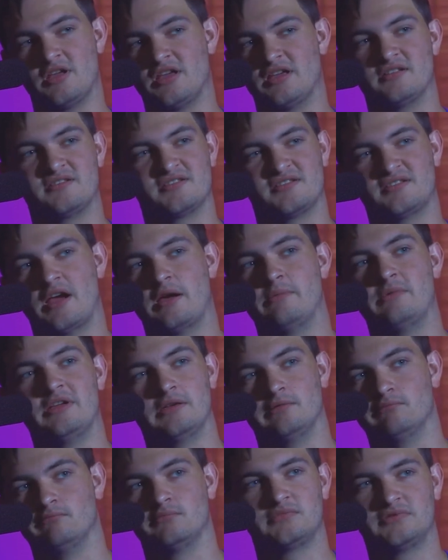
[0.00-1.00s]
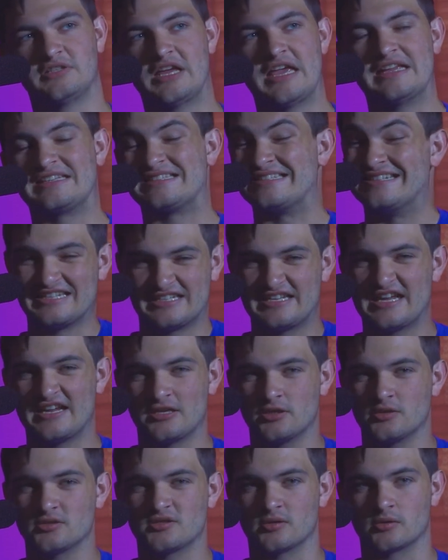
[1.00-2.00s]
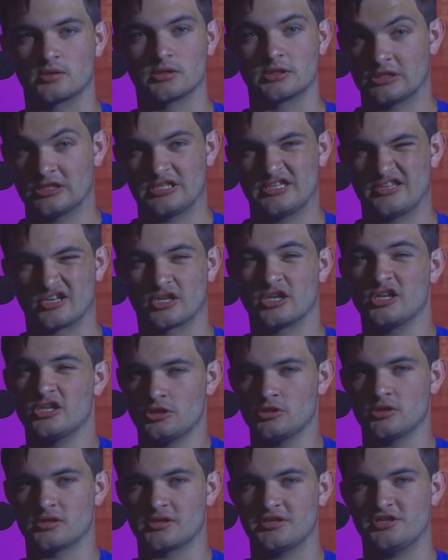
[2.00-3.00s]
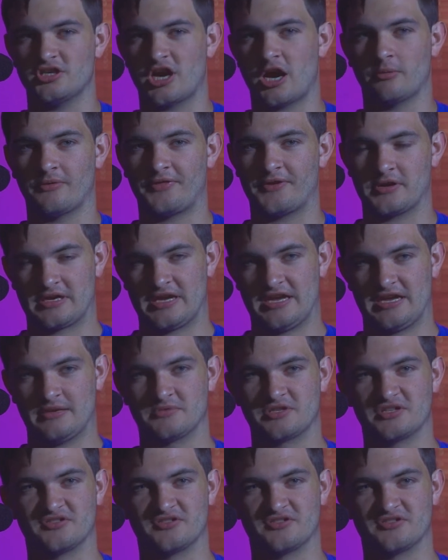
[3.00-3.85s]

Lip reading: It's Nintendo, so clearly they're going to do a good job with their games.